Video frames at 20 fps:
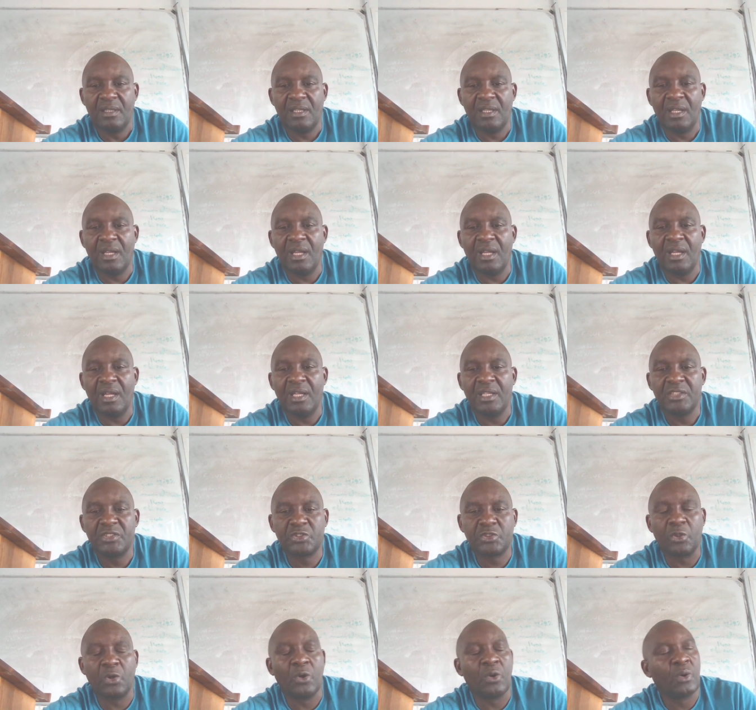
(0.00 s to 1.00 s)

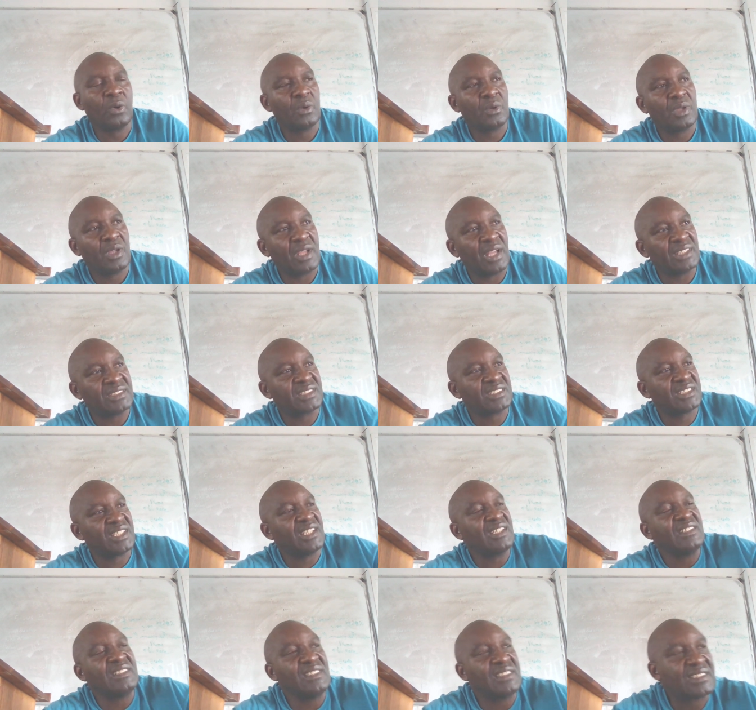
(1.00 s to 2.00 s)
So, as a
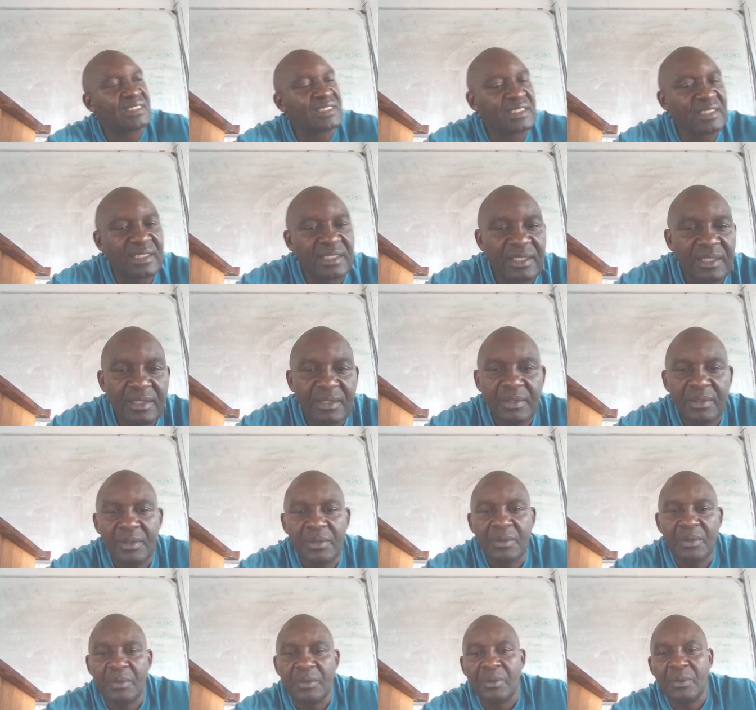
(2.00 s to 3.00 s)
journalist,
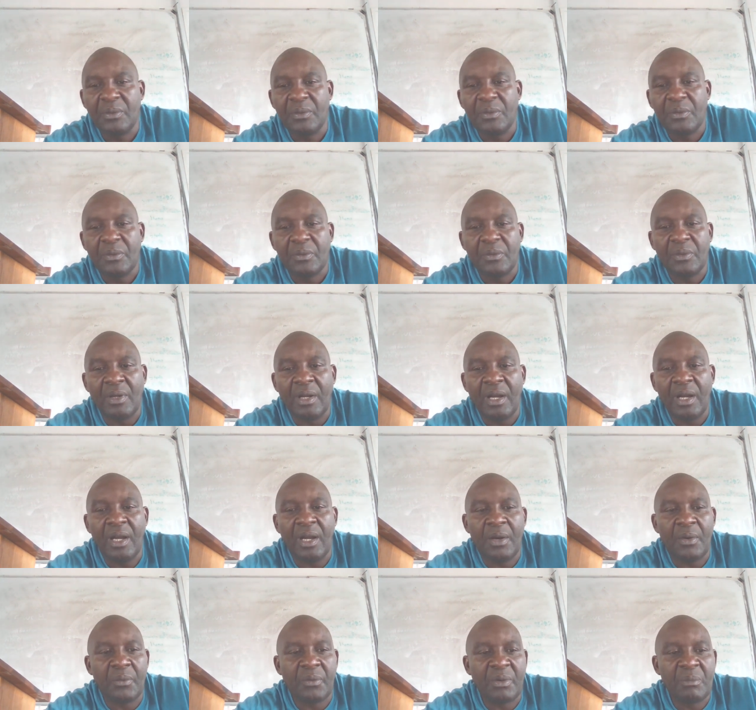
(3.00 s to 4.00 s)

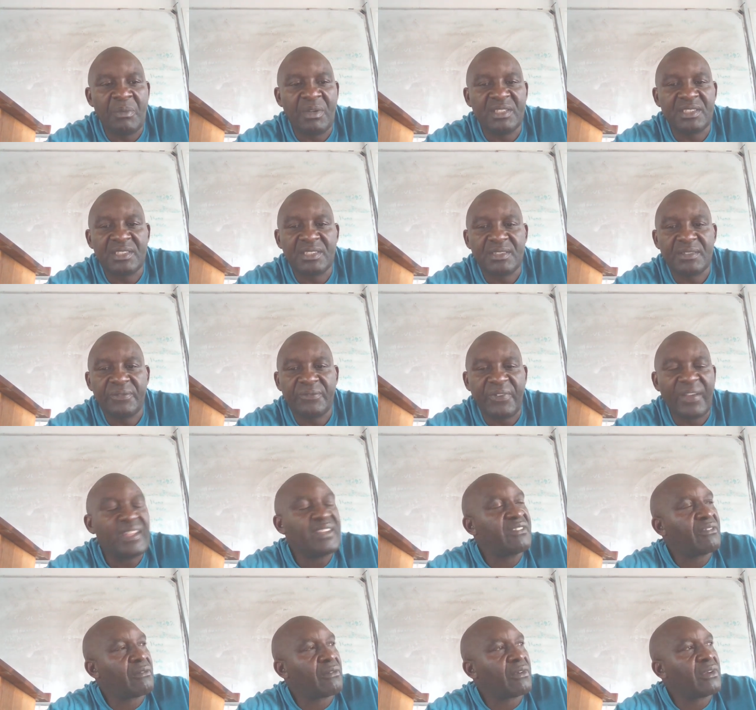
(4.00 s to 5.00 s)
we must
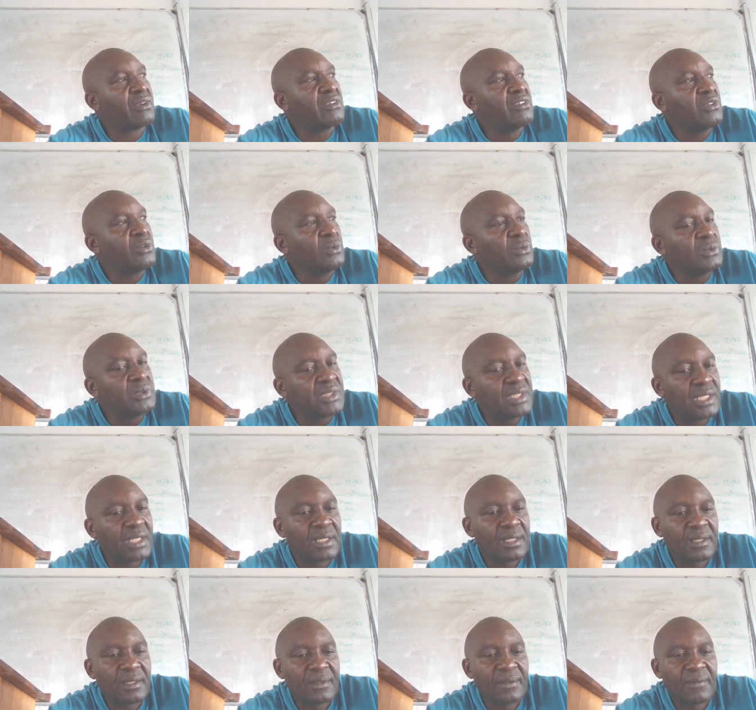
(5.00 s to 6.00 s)
find real news
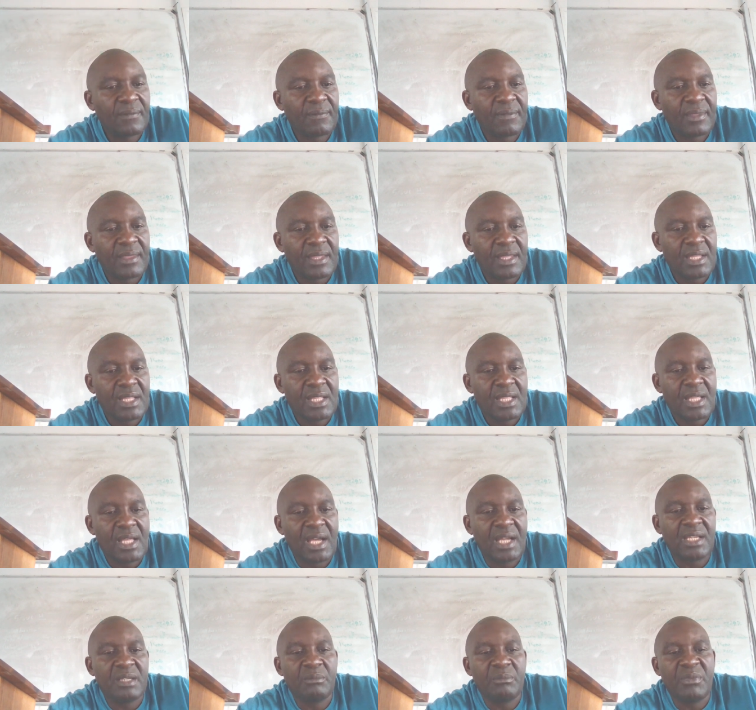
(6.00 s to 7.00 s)

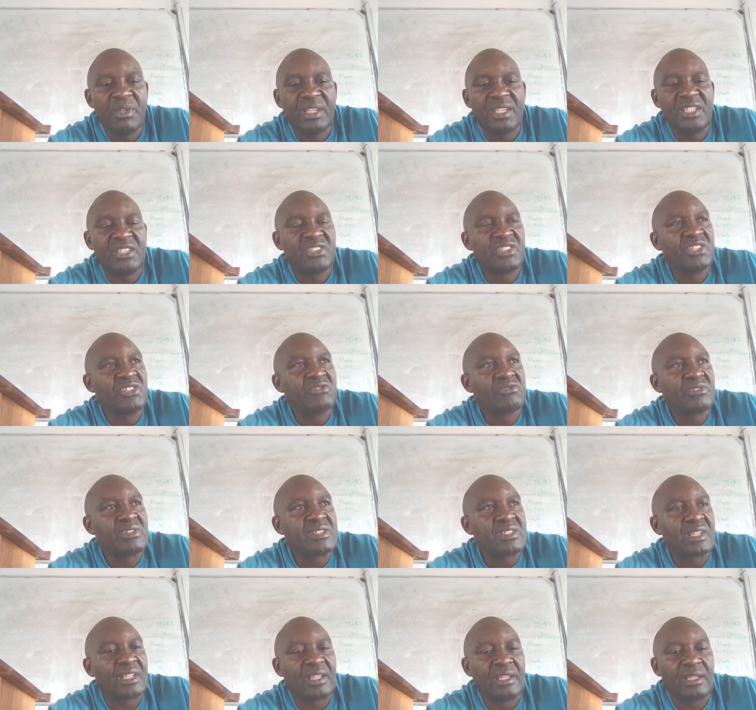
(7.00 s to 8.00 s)
and make it
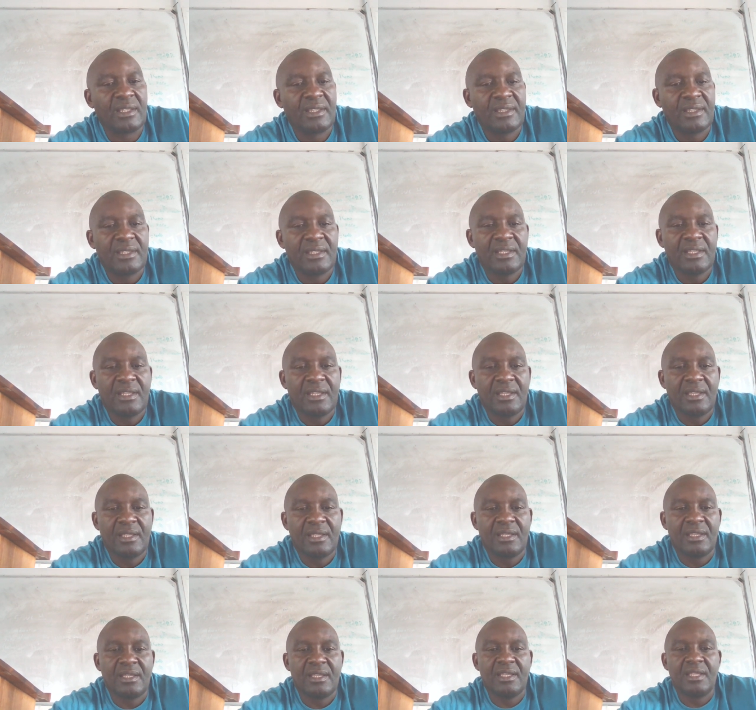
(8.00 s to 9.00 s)
interesting
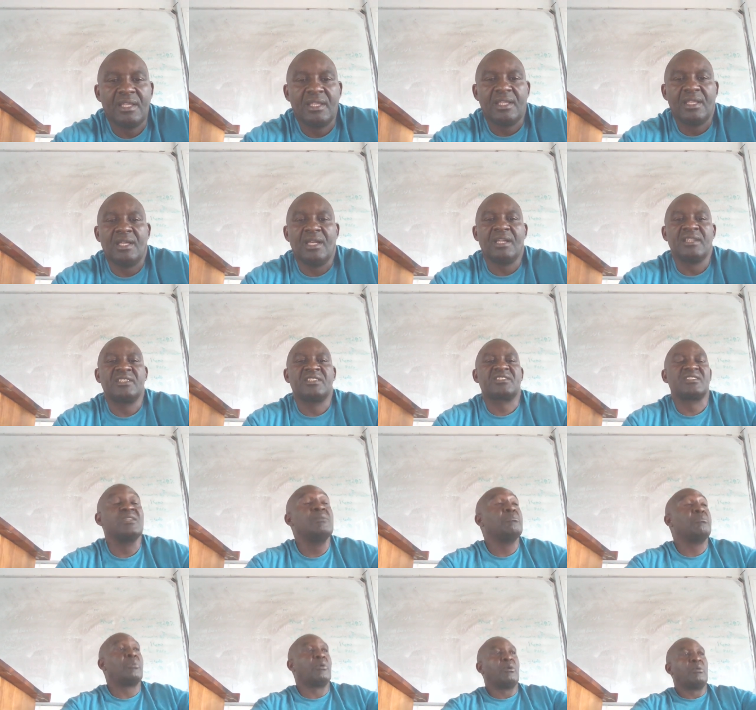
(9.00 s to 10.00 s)
and
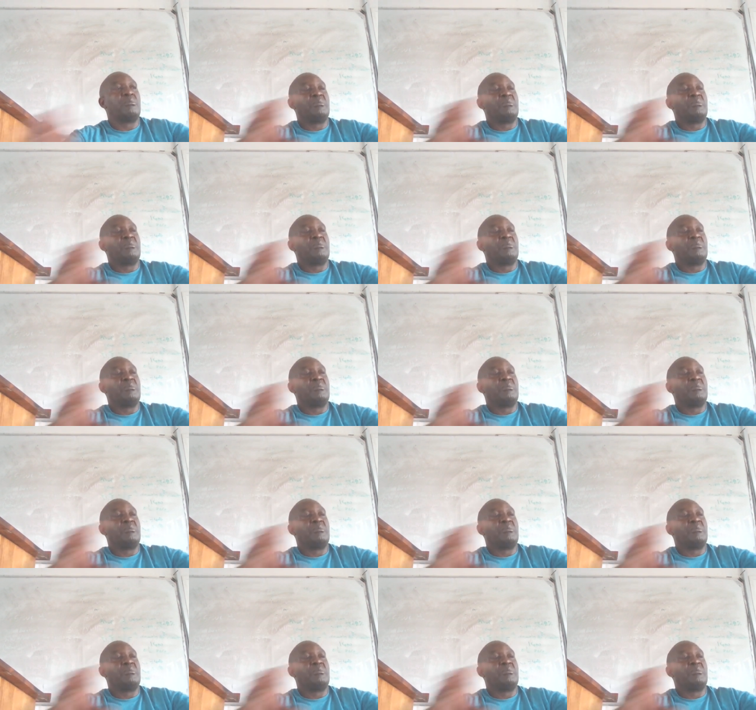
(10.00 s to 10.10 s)
simple.